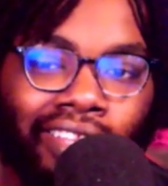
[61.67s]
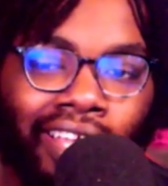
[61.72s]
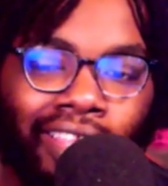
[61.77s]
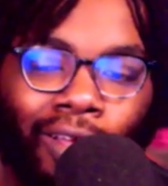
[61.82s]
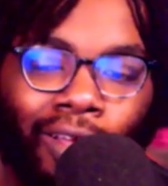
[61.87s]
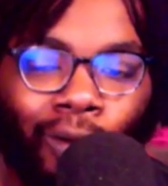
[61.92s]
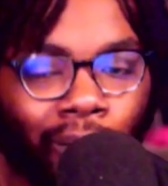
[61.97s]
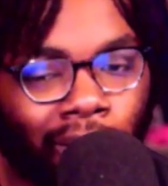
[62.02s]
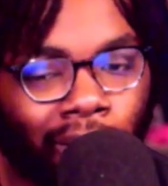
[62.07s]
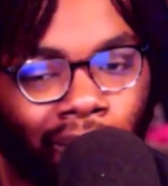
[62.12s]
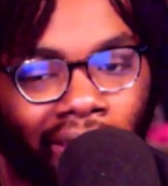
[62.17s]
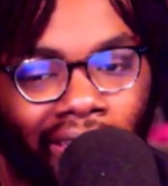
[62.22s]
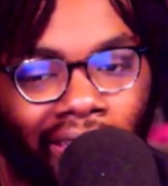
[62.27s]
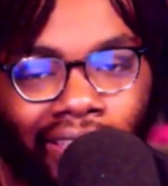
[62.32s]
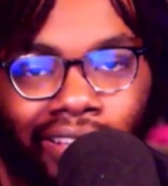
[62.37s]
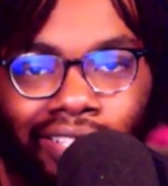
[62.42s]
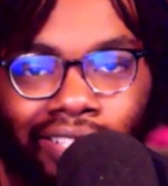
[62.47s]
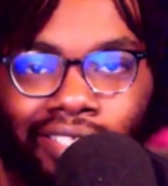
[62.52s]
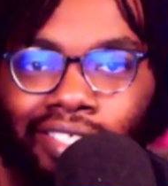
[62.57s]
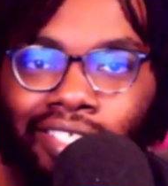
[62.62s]
They don't be
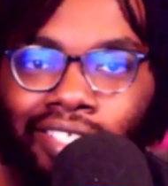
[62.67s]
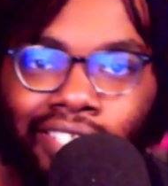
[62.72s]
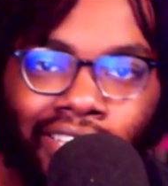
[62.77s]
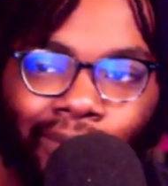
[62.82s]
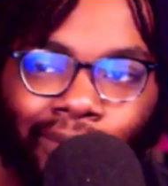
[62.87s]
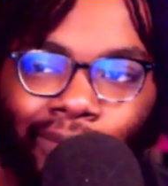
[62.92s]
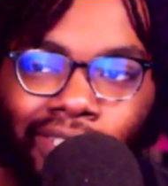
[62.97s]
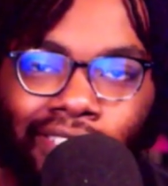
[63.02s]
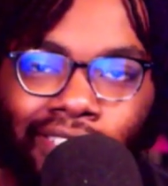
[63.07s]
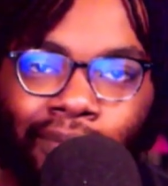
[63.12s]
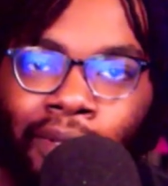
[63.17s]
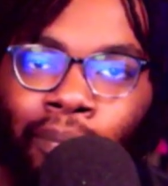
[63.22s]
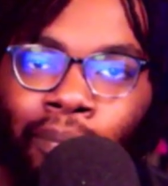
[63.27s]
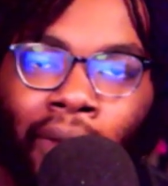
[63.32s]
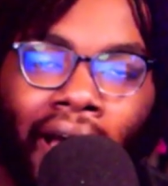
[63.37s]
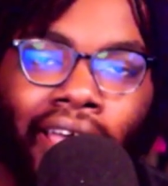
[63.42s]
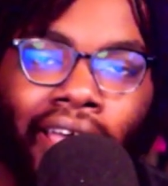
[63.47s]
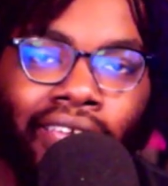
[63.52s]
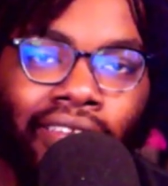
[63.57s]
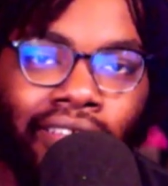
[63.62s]
making this shit. We just be
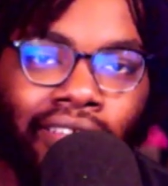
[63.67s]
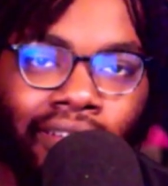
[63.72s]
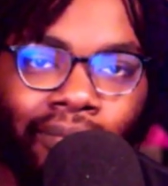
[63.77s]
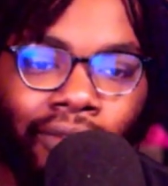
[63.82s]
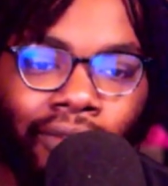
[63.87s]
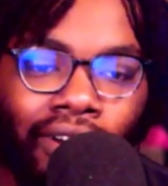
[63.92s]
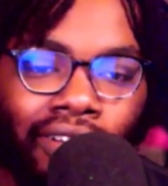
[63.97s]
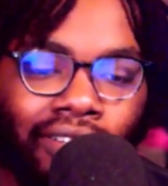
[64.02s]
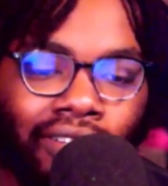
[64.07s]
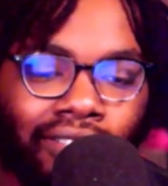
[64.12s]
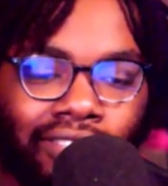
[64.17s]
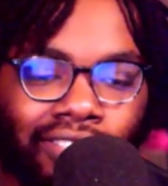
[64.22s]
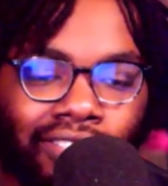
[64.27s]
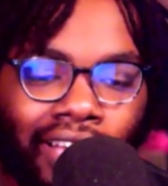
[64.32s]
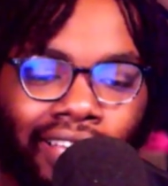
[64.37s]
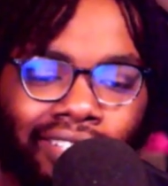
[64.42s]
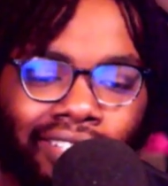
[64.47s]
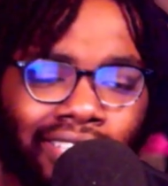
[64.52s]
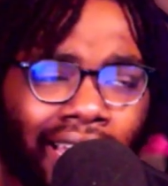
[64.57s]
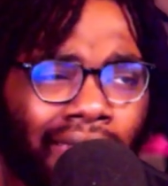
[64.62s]
buying it, bruh.
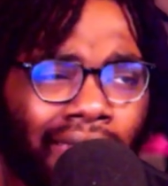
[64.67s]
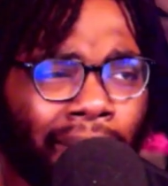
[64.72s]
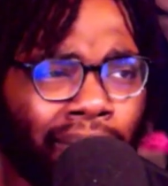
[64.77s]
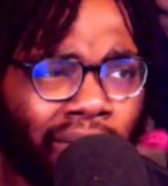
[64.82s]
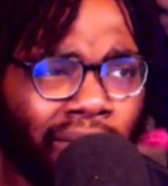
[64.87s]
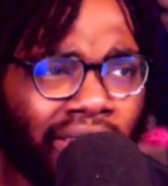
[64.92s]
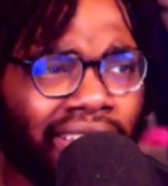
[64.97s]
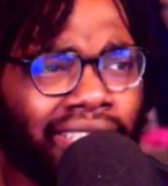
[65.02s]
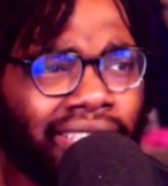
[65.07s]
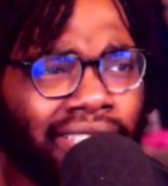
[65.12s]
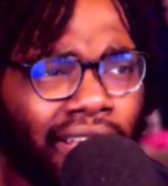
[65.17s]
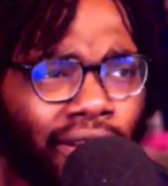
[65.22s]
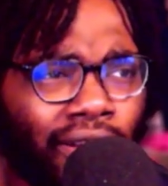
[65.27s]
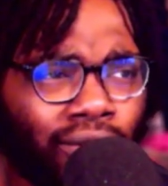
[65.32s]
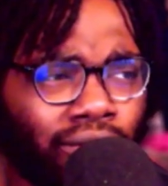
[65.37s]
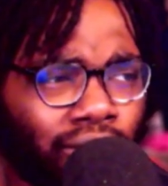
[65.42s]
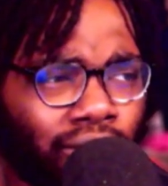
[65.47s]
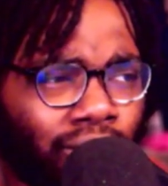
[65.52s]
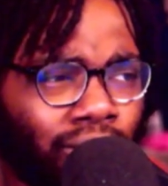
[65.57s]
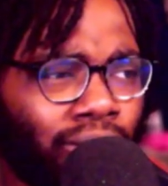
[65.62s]
China big as hell
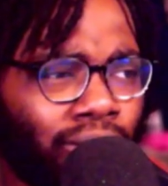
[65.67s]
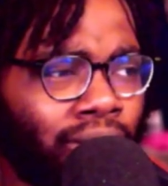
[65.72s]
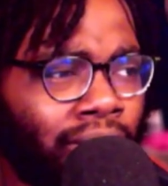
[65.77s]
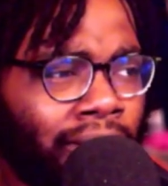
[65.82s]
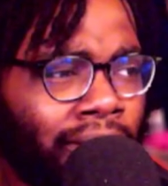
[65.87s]
too.